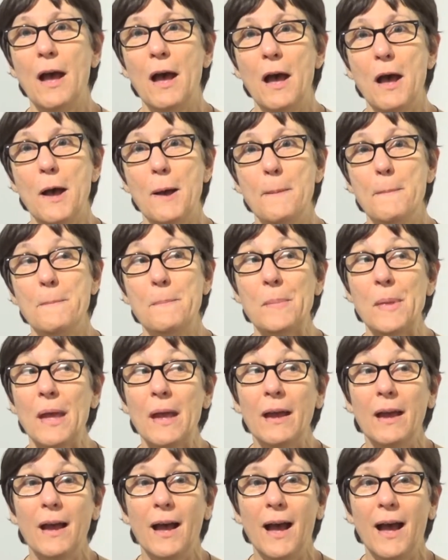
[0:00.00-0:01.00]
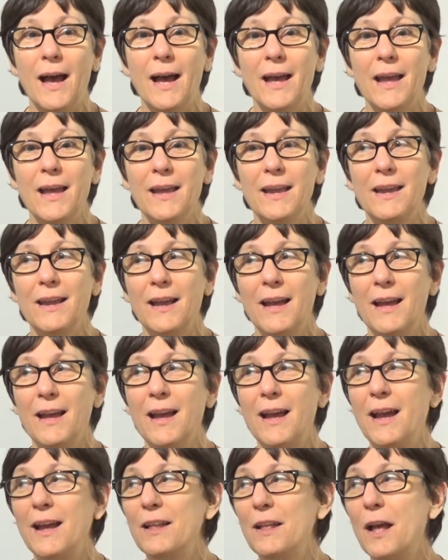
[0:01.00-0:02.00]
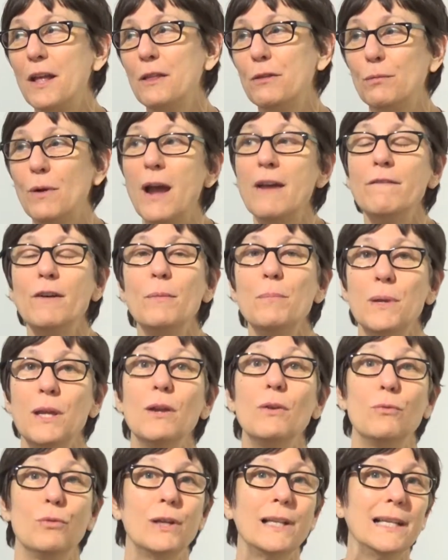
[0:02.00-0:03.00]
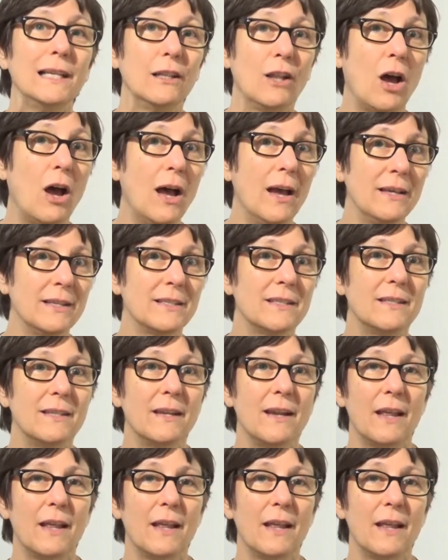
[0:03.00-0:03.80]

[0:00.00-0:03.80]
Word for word: I thrive on being really lost,